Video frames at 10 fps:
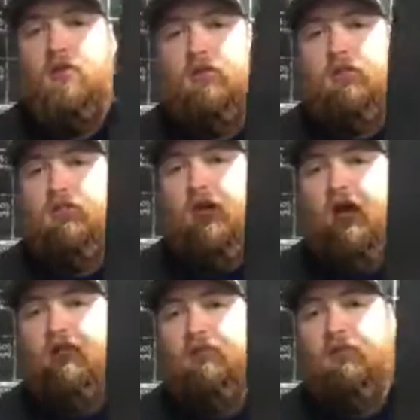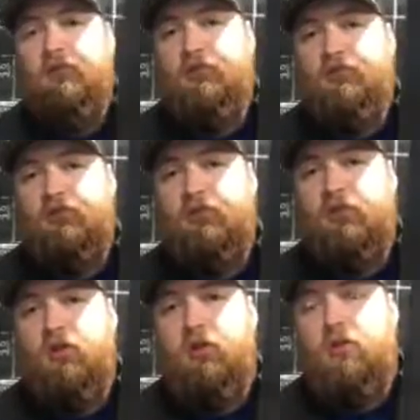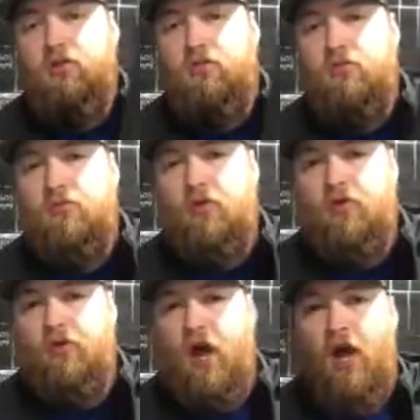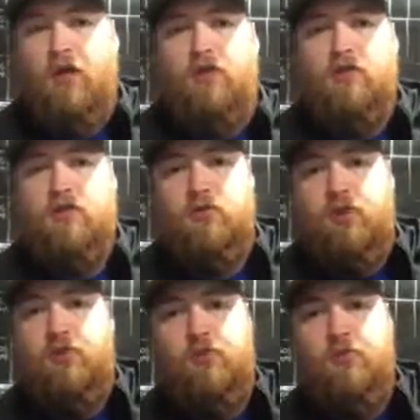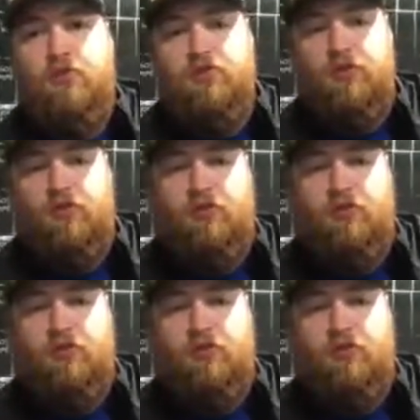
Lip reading: the attachment is really long to put on the rack. So whenever you put this on the